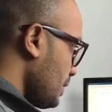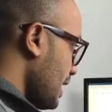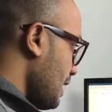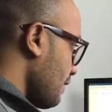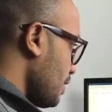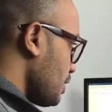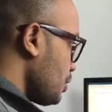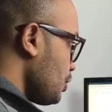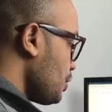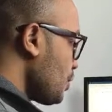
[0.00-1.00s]
We have the
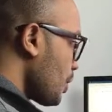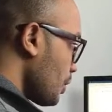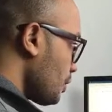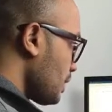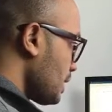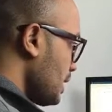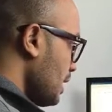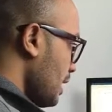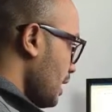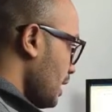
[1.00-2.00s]
new hook
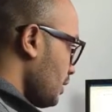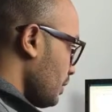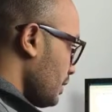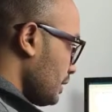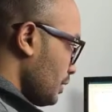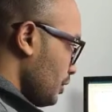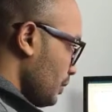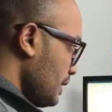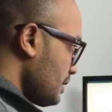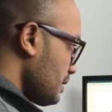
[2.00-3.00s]
and creating a
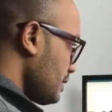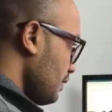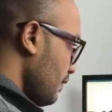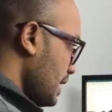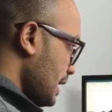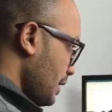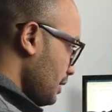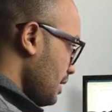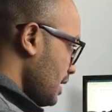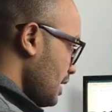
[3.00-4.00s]
new instance, defining the
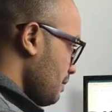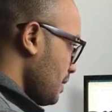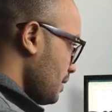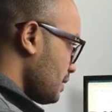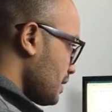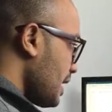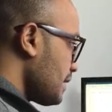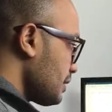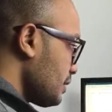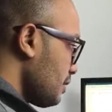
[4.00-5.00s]
name, the
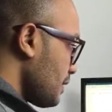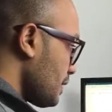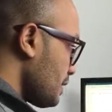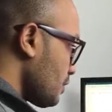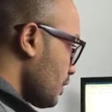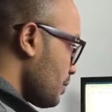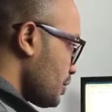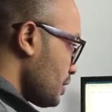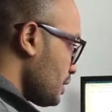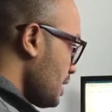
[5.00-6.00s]
title, the
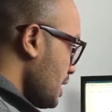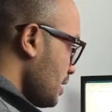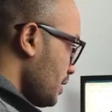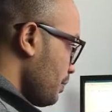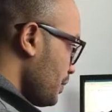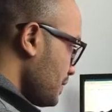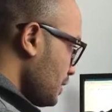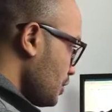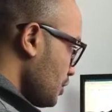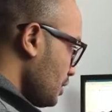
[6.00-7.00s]
description, the
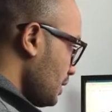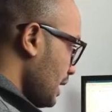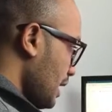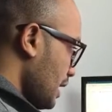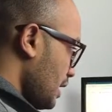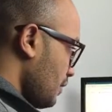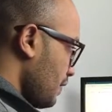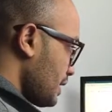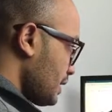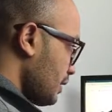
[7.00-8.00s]
position, and
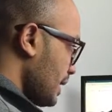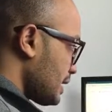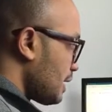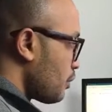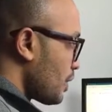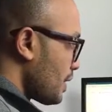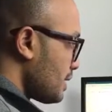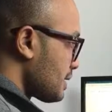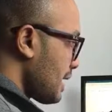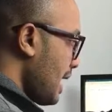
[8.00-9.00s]
finally we end up with
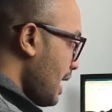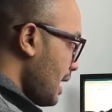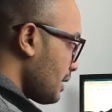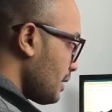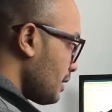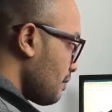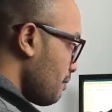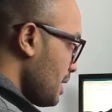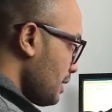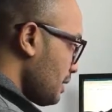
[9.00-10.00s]
this add
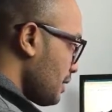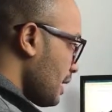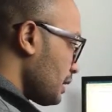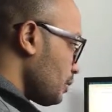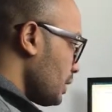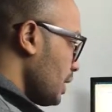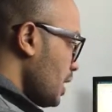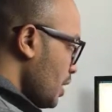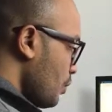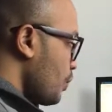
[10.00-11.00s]
method that will
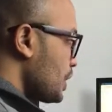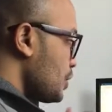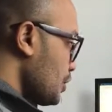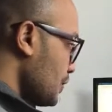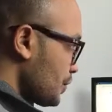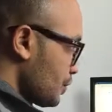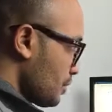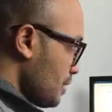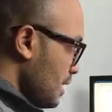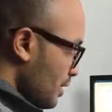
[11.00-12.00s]

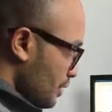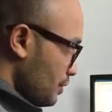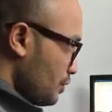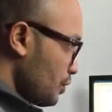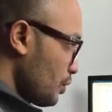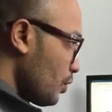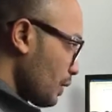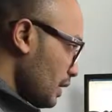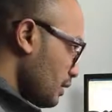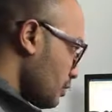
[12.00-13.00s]
register this new
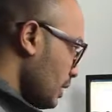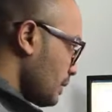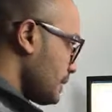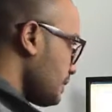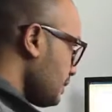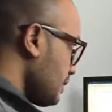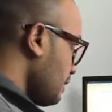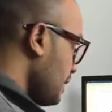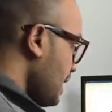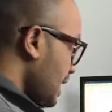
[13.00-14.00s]
hook into our
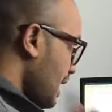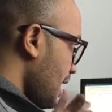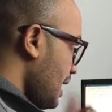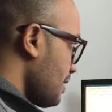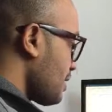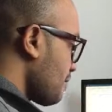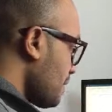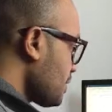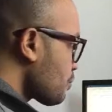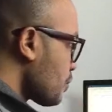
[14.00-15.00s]
system. And the
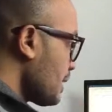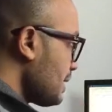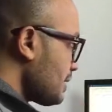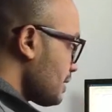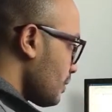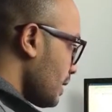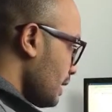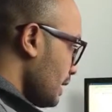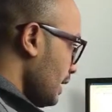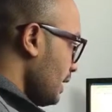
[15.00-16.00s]
much more easy
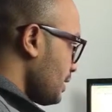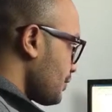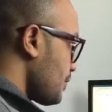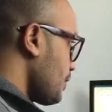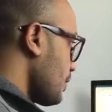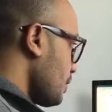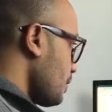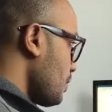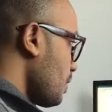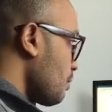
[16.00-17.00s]
way is
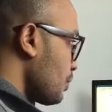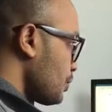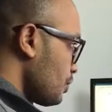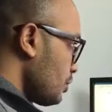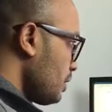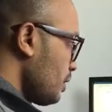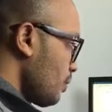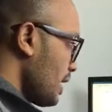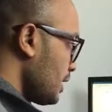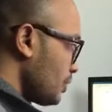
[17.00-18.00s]
through the module.
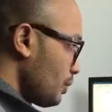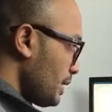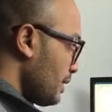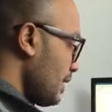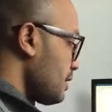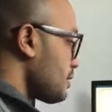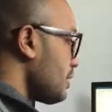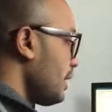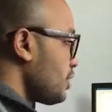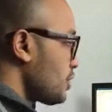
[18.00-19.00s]
While doing the
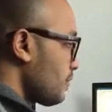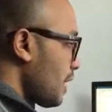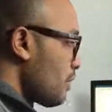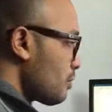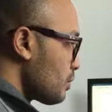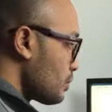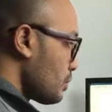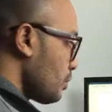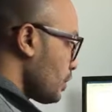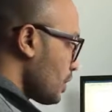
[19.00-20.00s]
installation of our
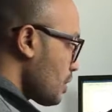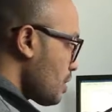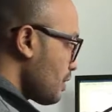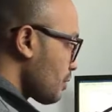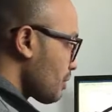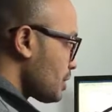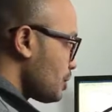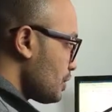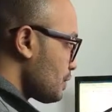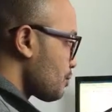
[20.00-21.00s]
module, we call the
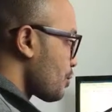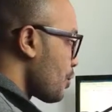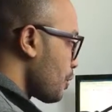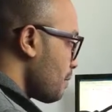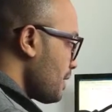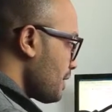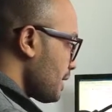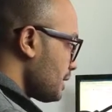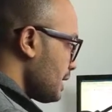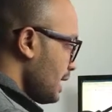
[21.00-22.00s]
register hook
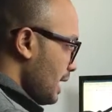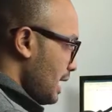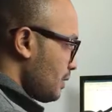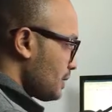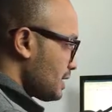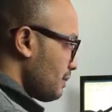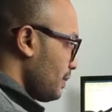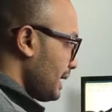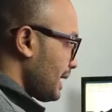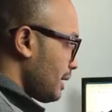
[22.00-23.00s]
method, and we
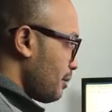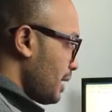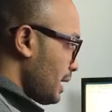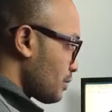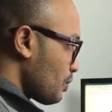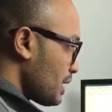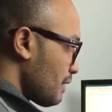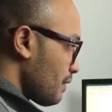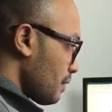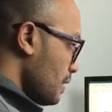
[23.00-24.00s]
simply can pass
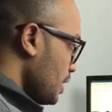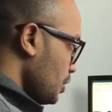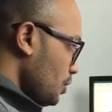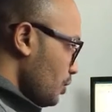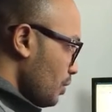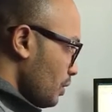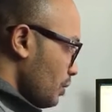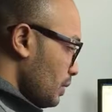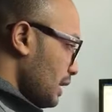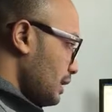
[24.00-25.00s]
whatever new hook we
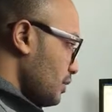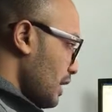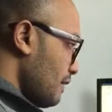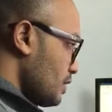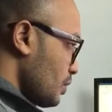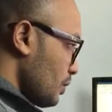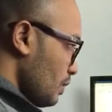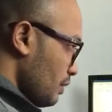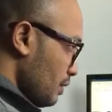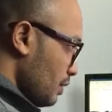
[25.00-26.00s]
would like to have it. So
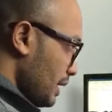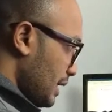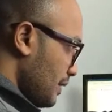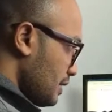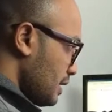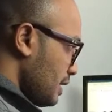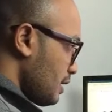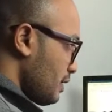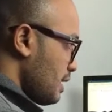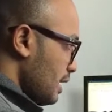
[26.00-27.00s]
look at this
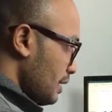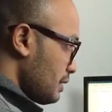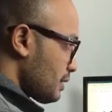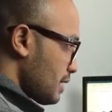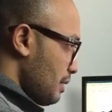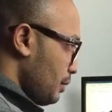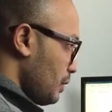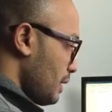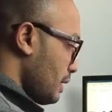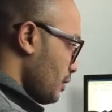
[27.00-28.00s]
here. In this example, we
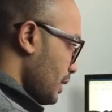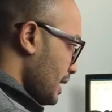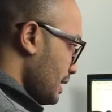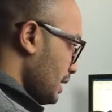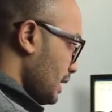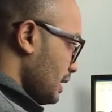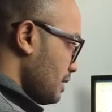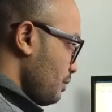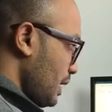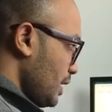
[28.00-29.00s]
are creating a
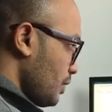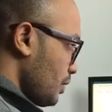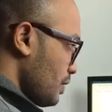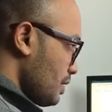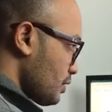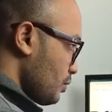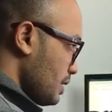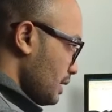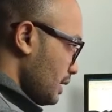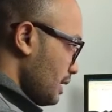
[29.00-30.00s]
display hook. This is
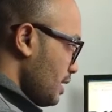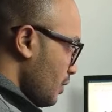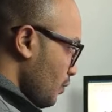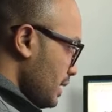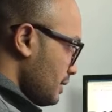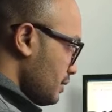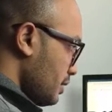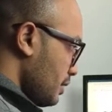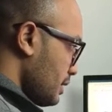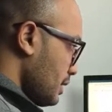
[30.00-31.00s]
why we
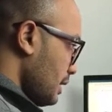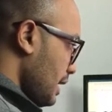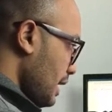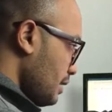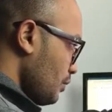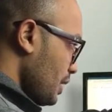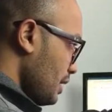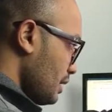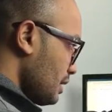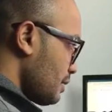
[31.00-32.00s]
starting it
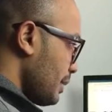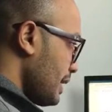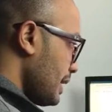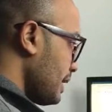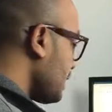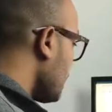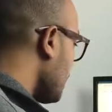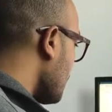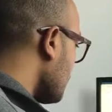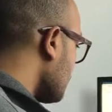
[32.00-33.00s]
with a display
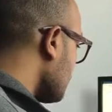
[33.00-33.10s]
keyword.